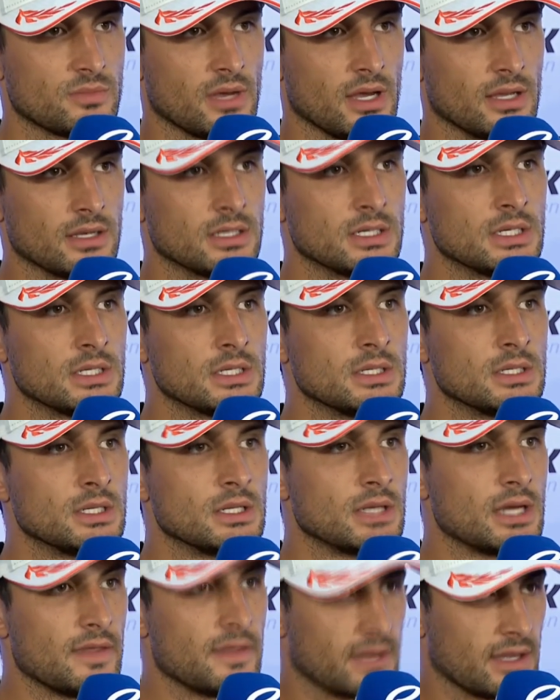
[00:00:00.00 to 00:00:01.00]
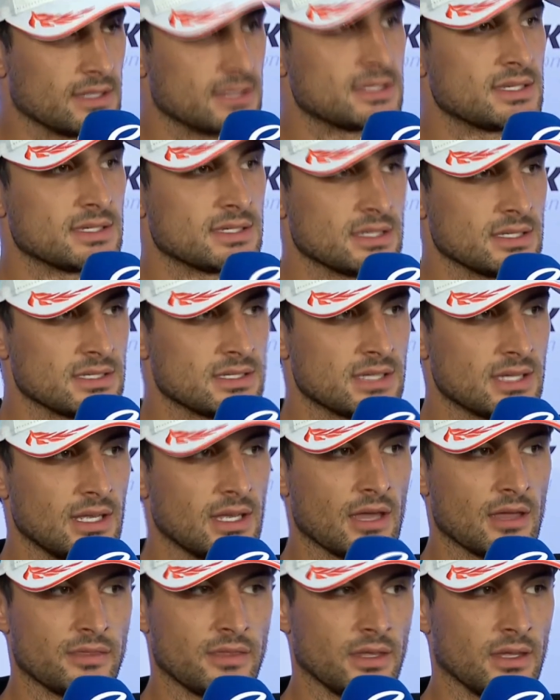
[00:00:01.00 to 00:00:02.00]
But, and the
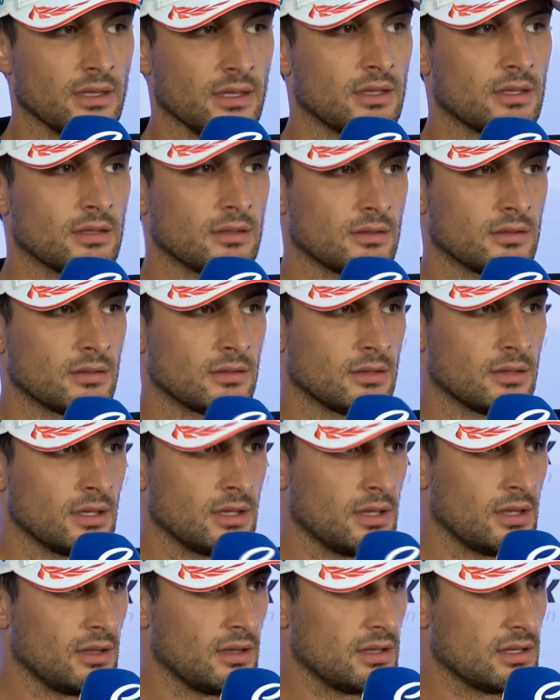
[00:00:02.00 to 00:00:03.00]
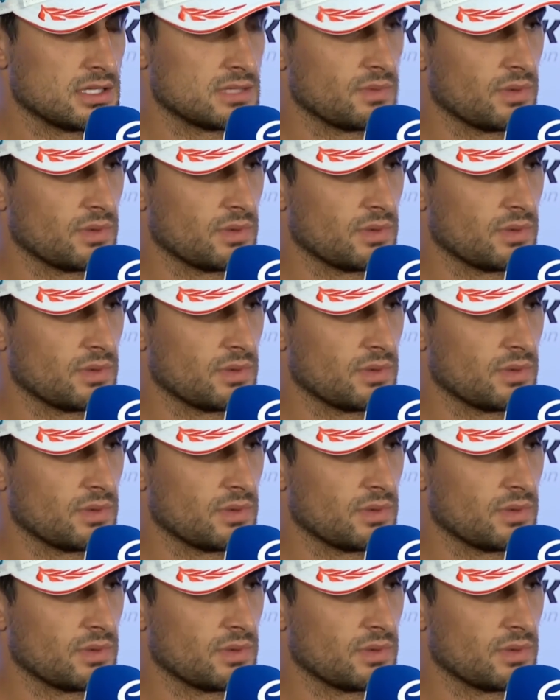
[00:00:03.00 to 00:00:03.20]
consistency, I think it's